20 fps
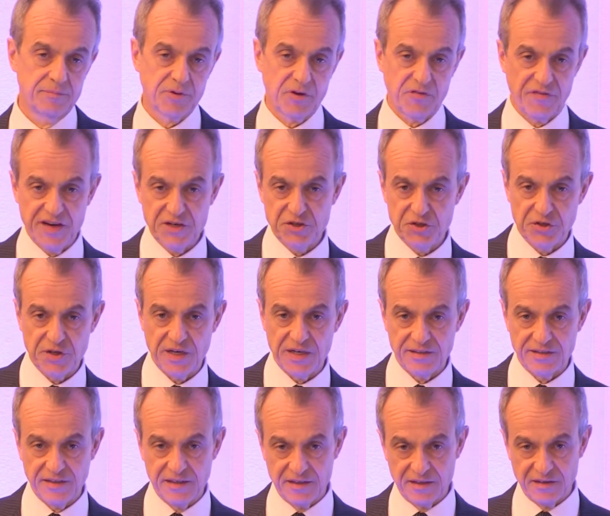
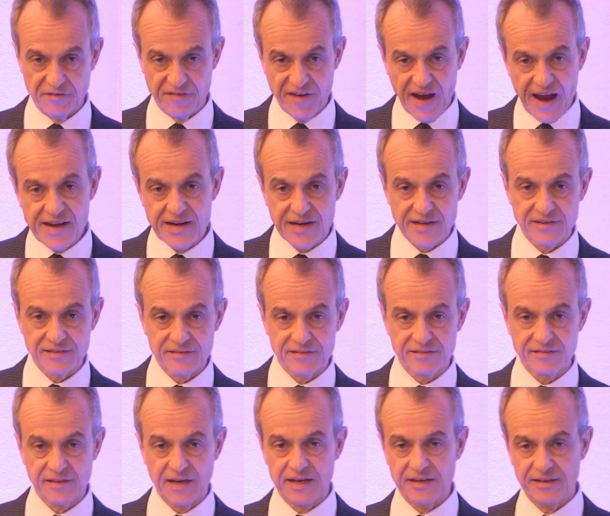professionals in
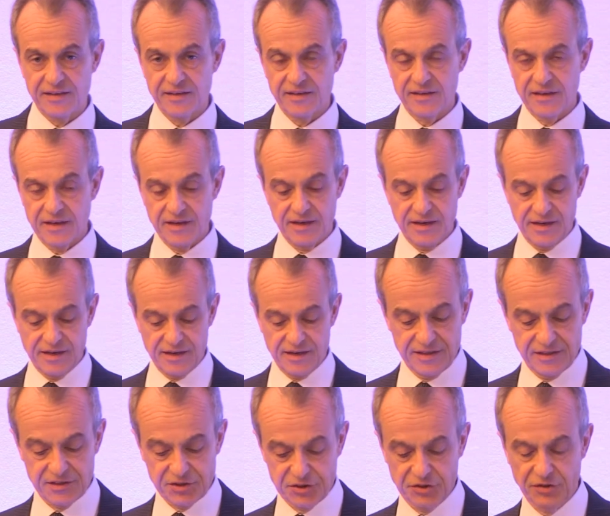finance and
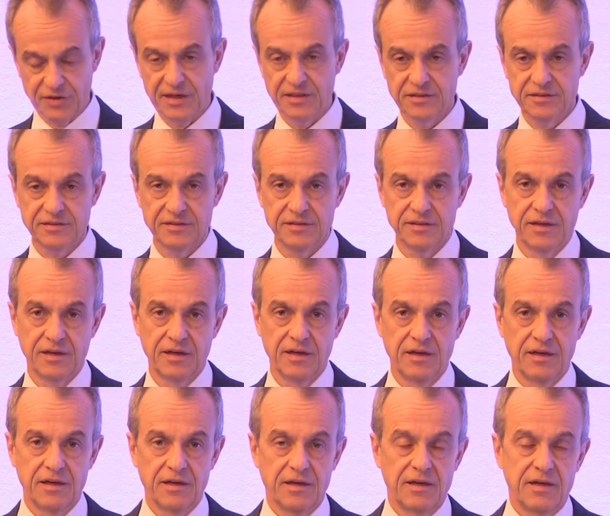insurance,
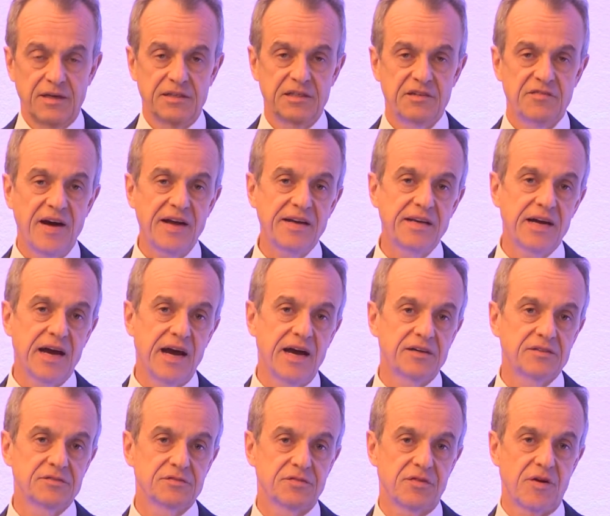dividing
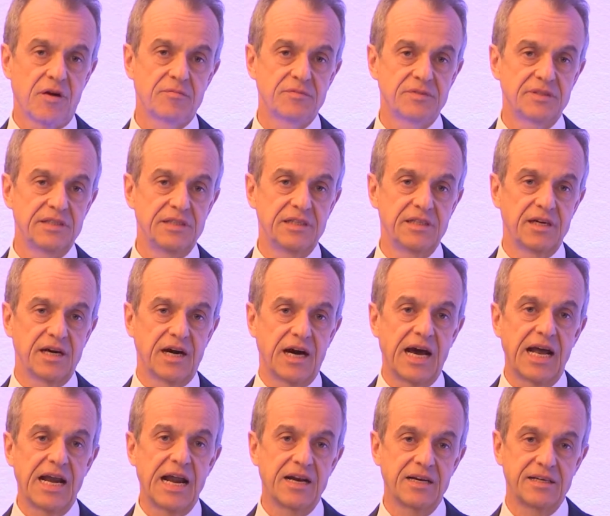us from the
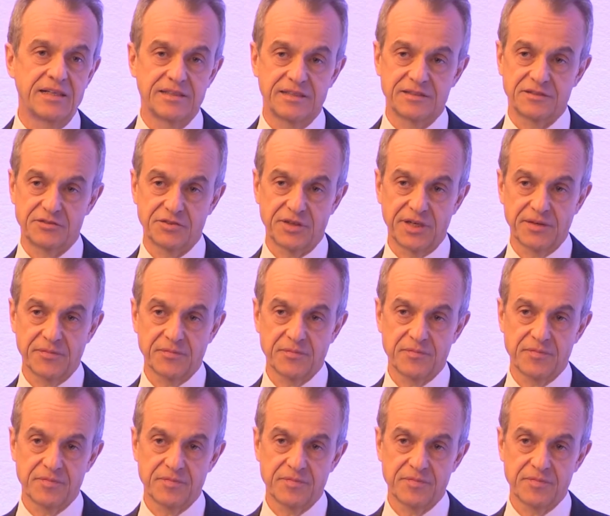halal industry.